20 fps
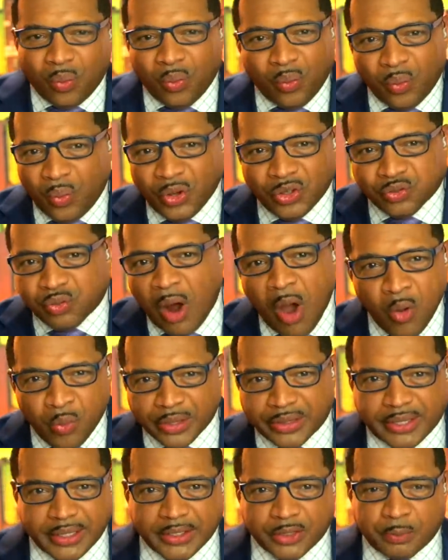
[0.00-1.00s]
What's wrong
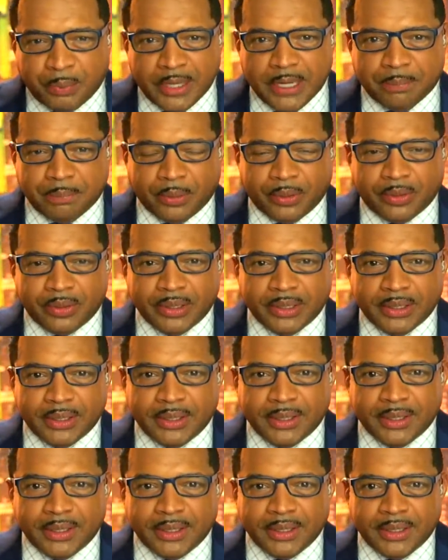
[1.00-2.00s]
with these people?
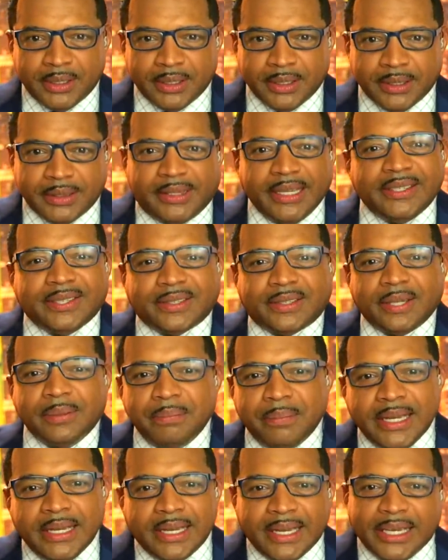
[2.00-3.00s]
This to
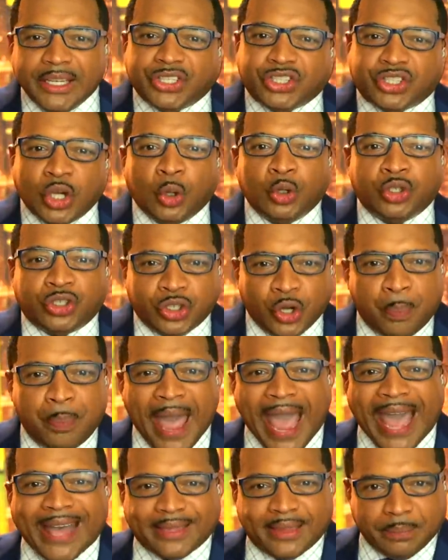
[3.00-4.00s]
me is
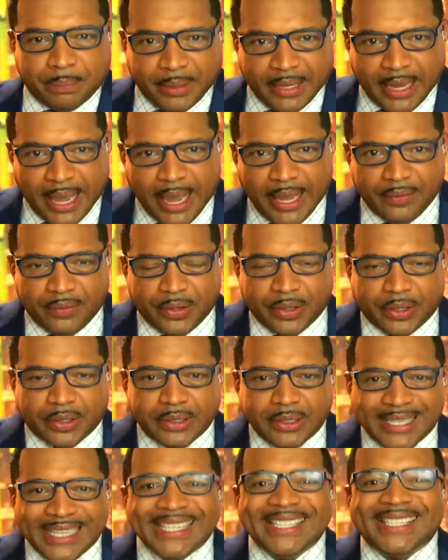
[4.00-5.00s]
sociopathic behavior,
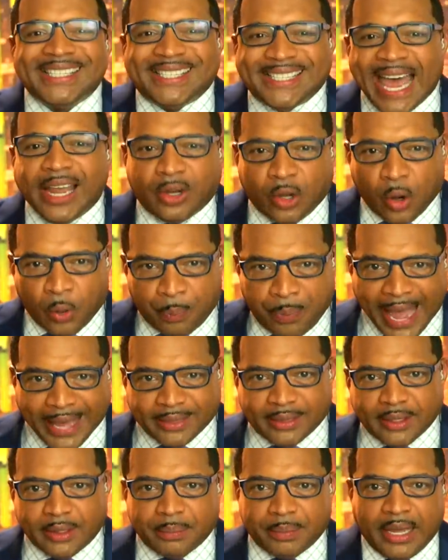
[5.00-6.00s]

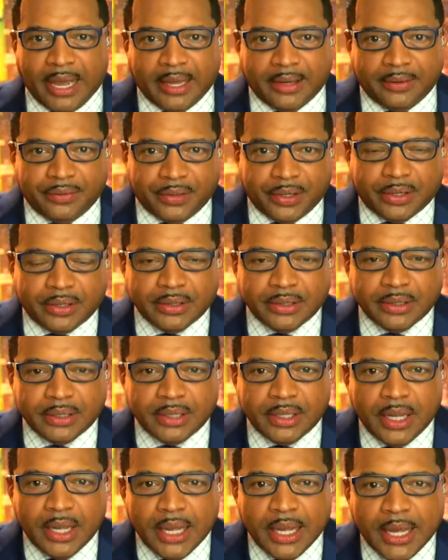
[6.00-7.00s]
psychopathic behavior.
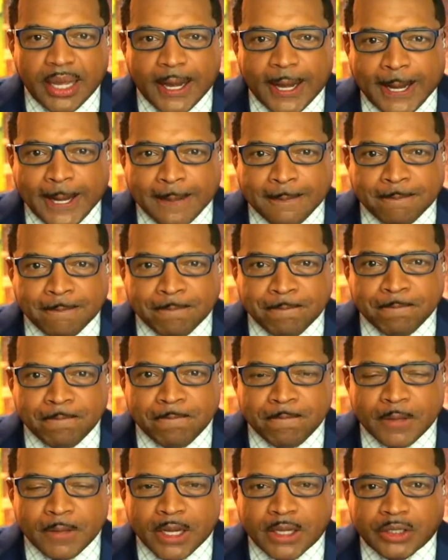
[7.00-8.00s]

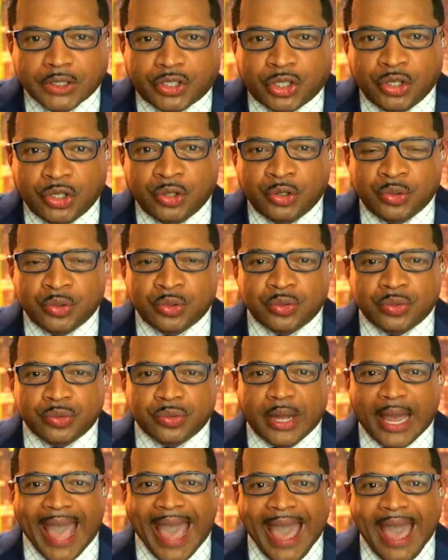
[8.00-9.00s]
To
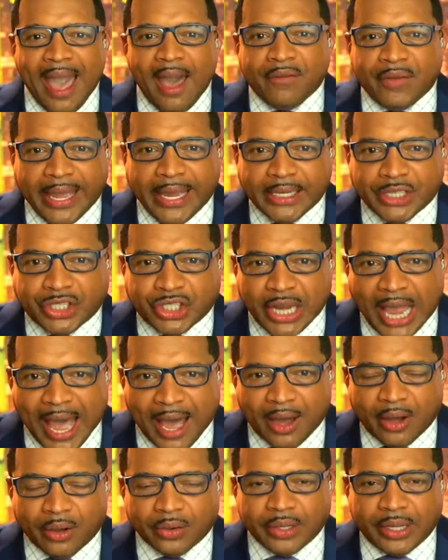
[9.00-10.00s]
have a
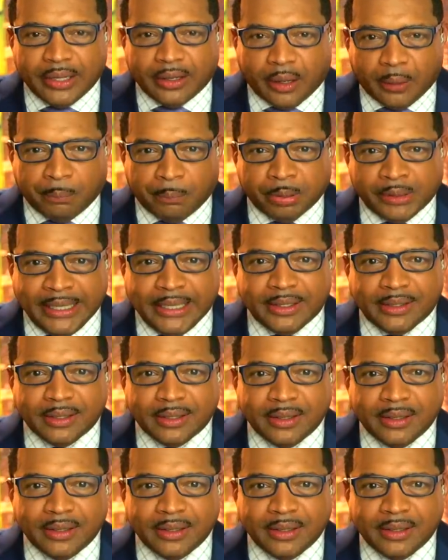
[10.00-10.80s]
child in complete